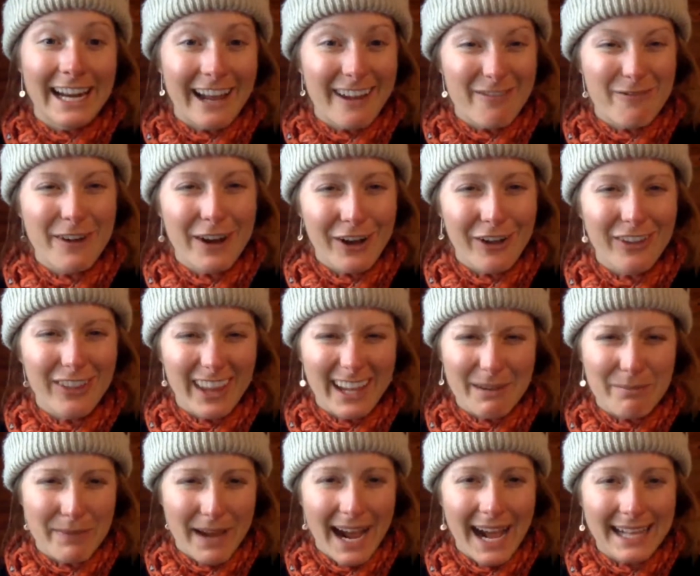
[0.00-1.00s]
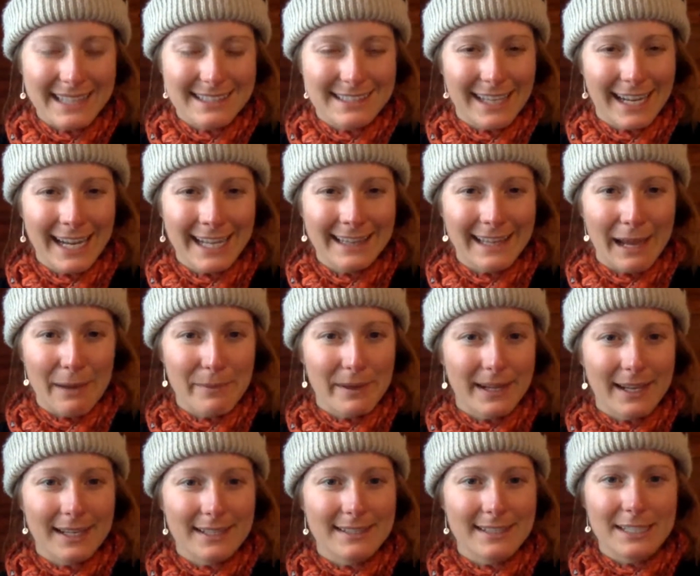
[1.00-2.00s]
And I felt like bad saying that
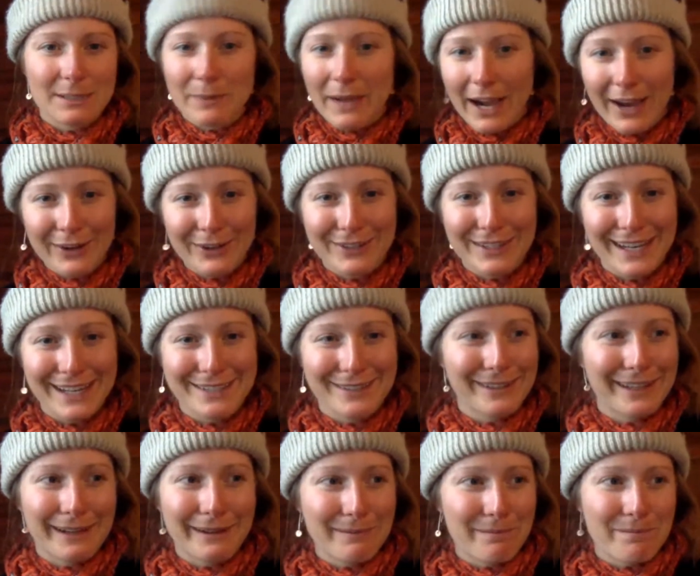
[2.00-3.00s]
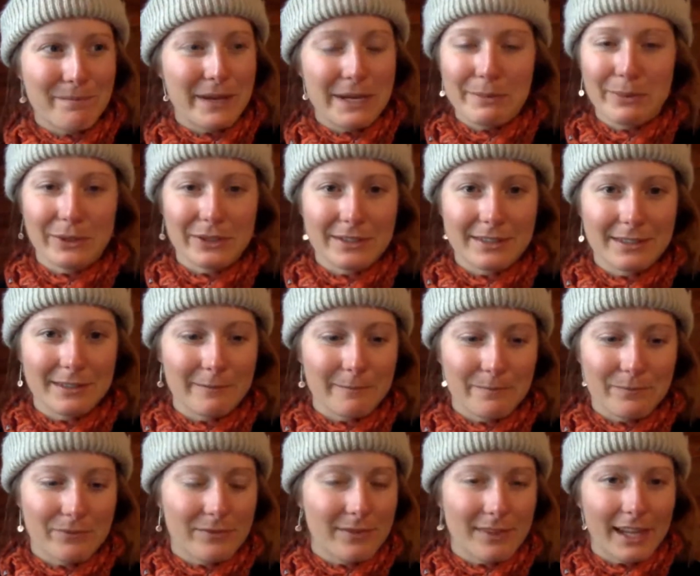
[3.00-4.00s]
because these powder days are like people's,
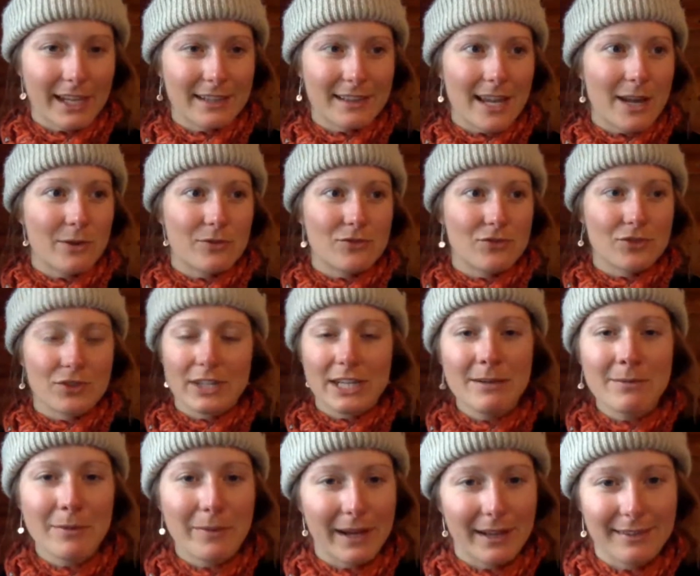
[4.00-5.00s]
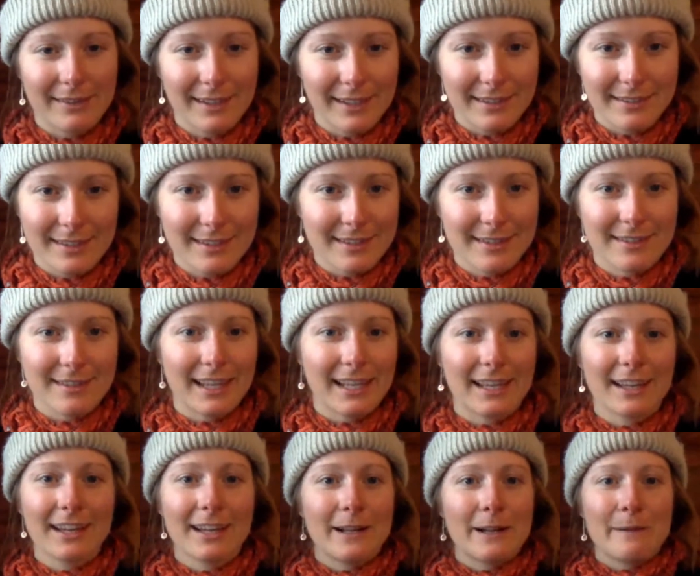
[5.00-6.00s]
like they dream about this. This is
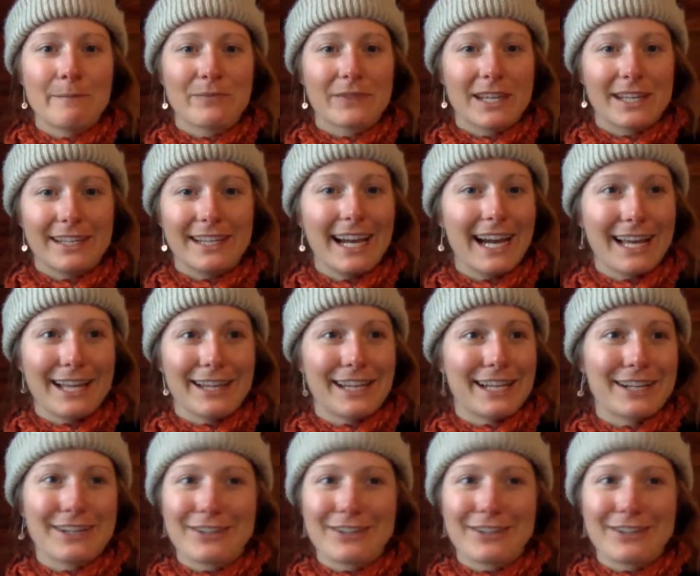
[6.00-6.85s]
like, yeah,